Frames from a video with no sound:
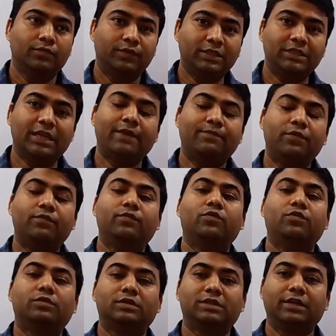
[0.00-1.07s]
which type of
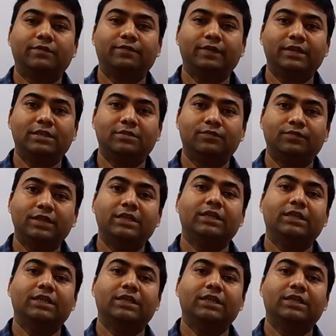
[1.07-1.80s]
surface we